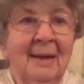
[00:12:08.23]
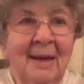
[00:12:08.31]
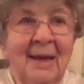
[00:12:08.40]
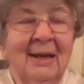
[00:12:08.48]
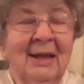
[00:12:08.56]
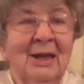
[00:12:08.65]

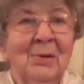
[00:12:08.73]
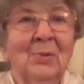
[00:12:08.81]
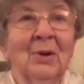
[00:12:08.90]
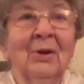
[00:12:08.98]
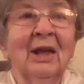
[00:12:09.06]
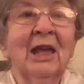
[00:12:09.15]
And he
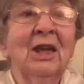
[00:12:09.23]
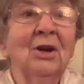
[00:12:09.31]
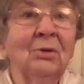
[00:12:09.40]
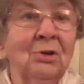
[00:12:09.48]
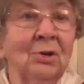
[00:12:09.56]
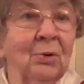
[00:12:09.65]
will hear
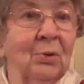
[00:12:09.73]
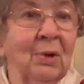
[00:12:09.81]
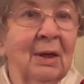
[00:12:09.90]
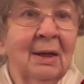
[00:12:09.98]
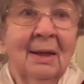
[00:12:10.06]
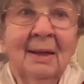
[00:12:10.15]
you.
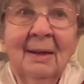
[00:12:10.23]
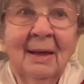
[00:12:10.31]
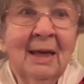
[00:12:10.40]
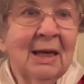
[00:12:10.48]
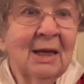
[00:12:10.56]
He